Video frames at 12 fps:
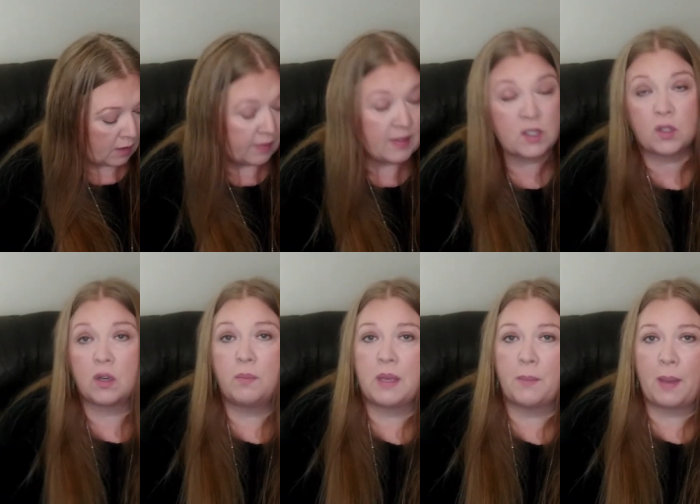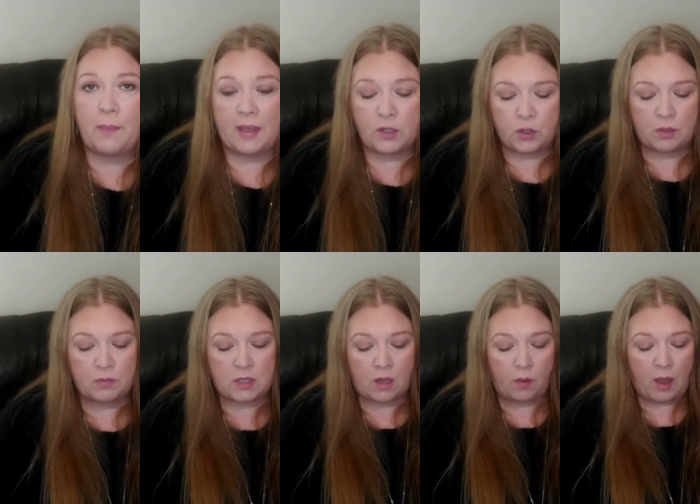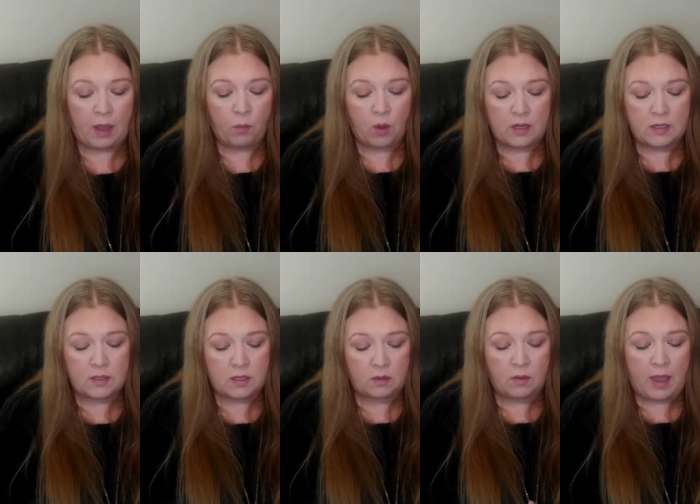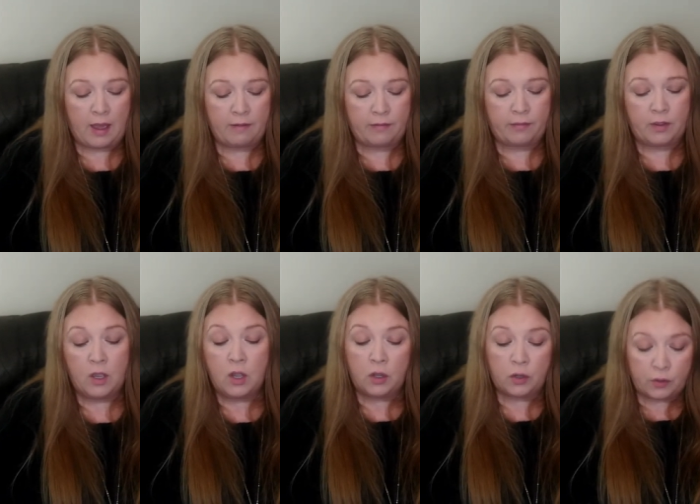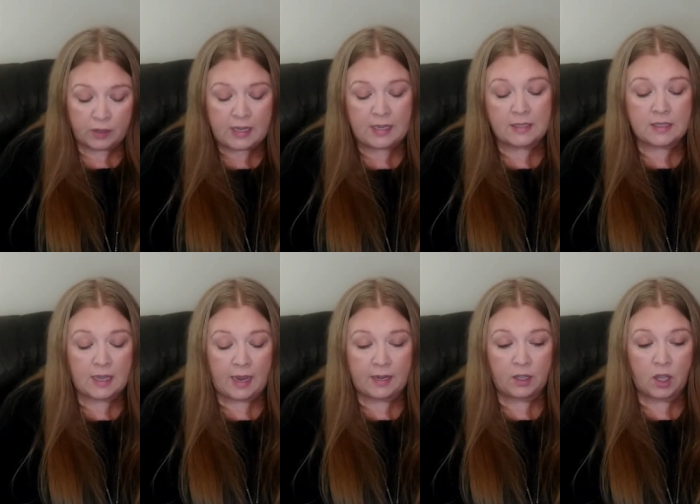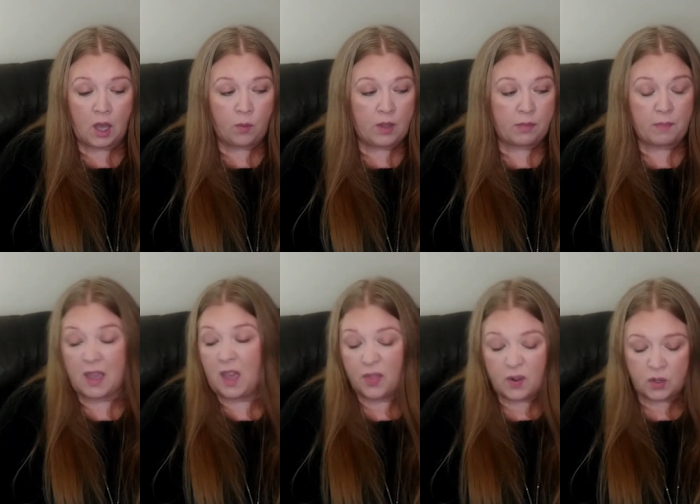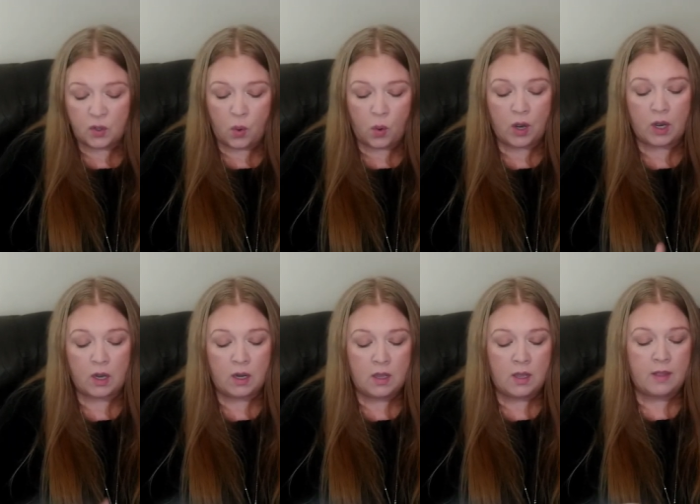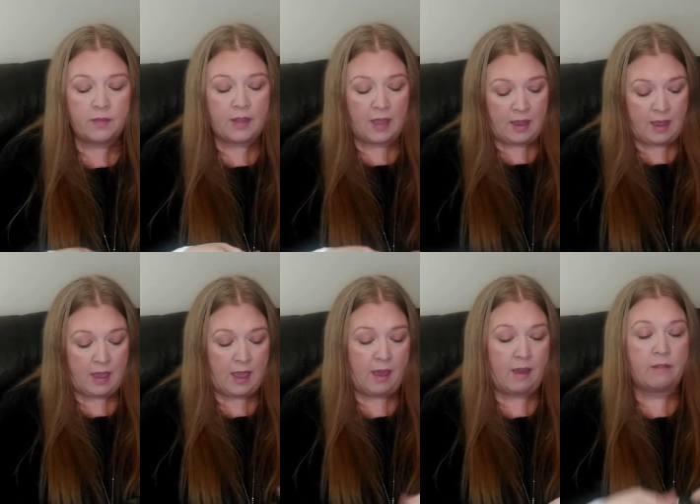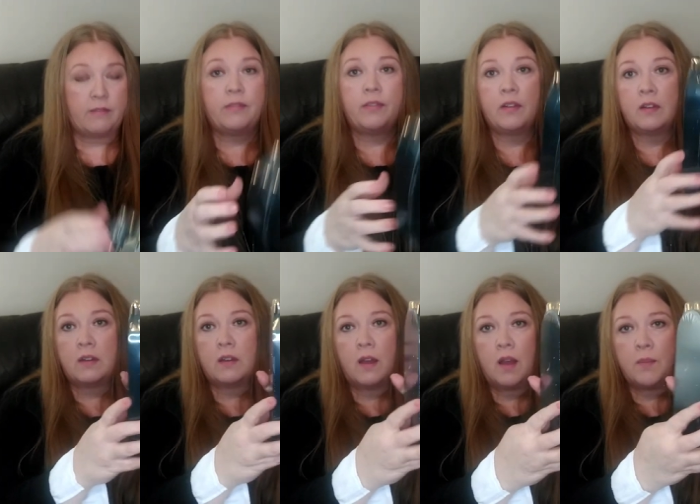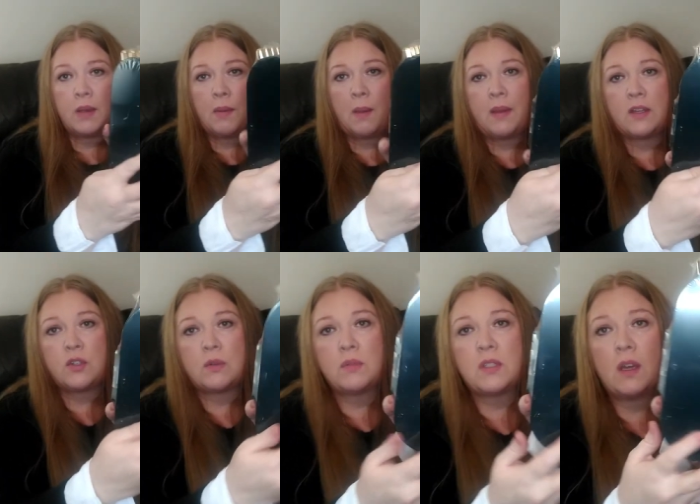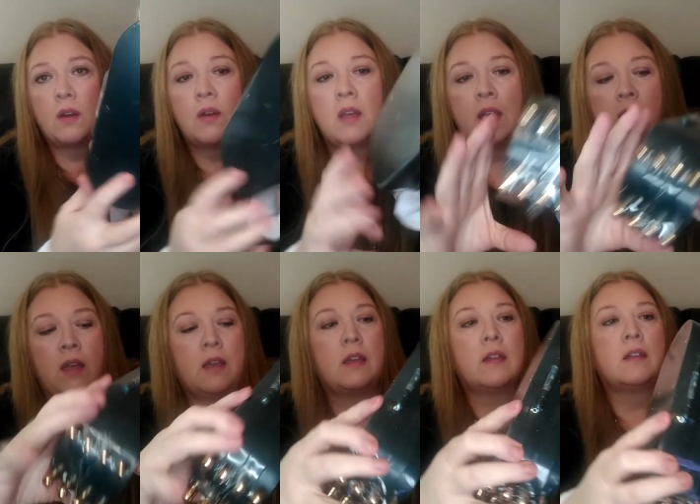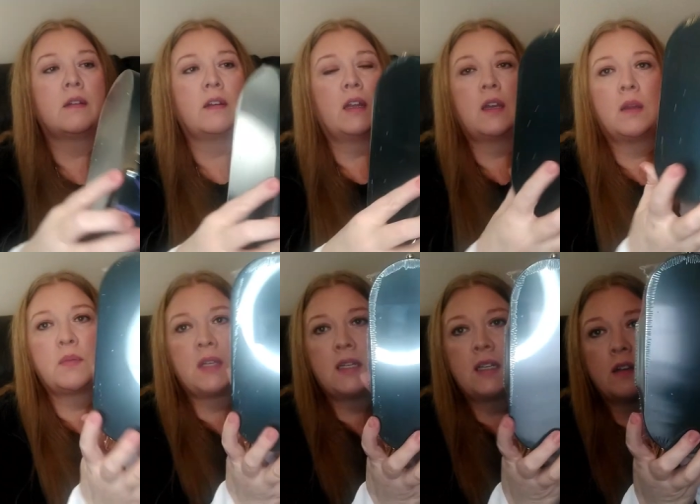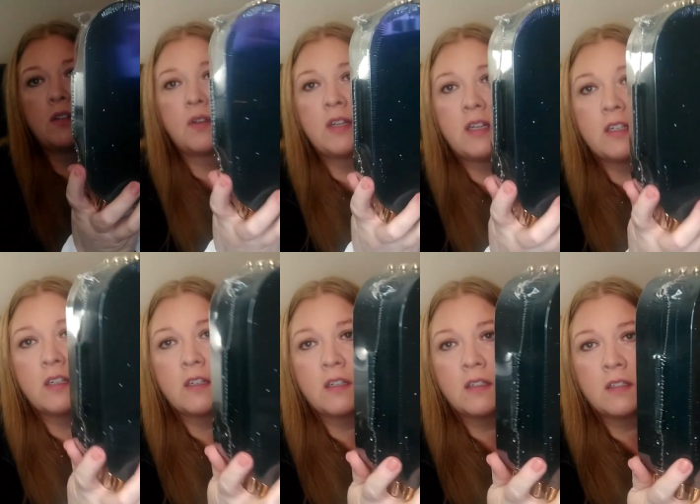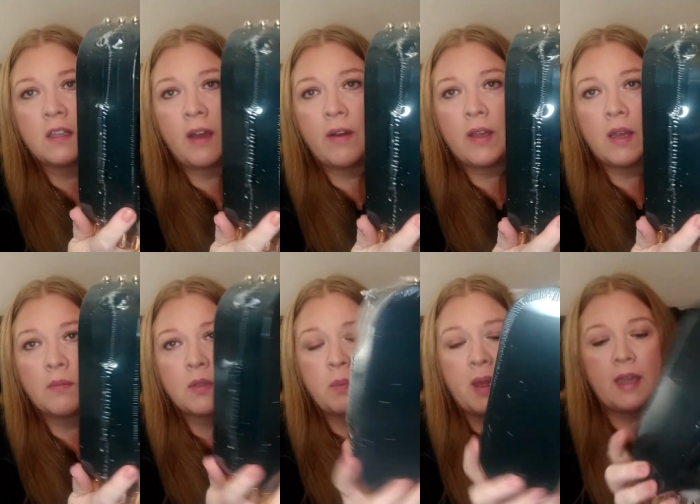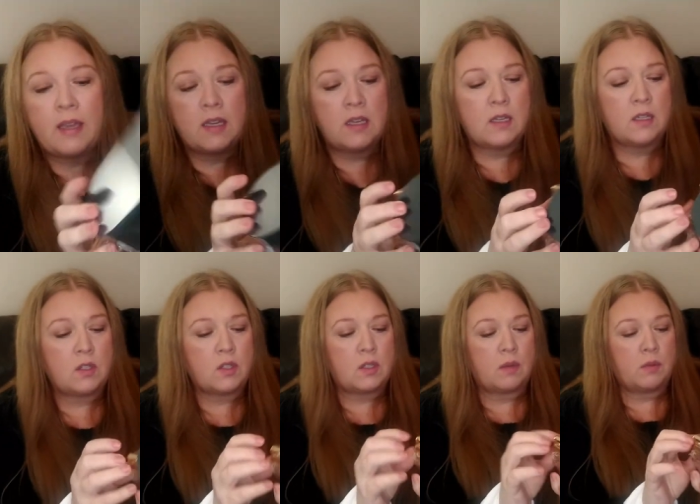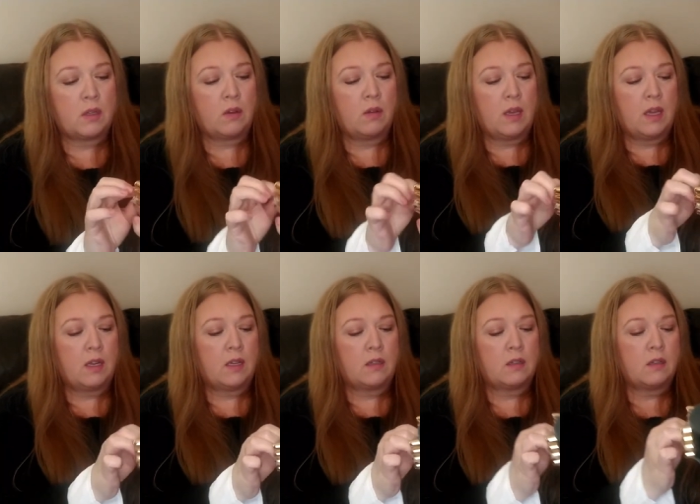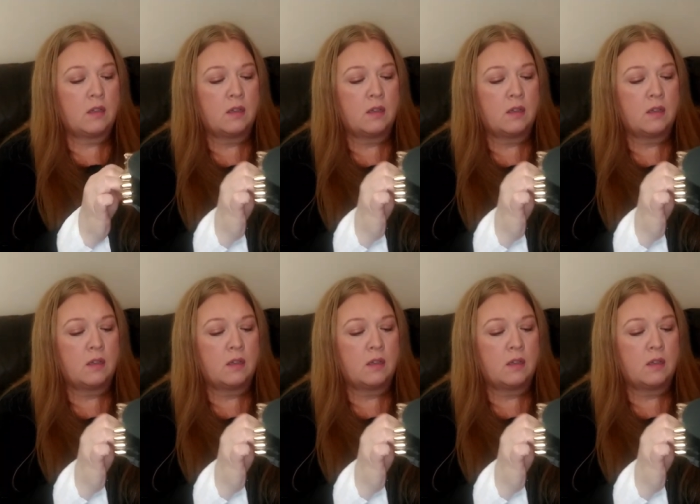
and this is going to be in my bedroom. So I wanted to have green to kind of go with my other decor that I have um, in my bedroom. So got it upside down. So here how it comes packaged. I'm going to go ahead and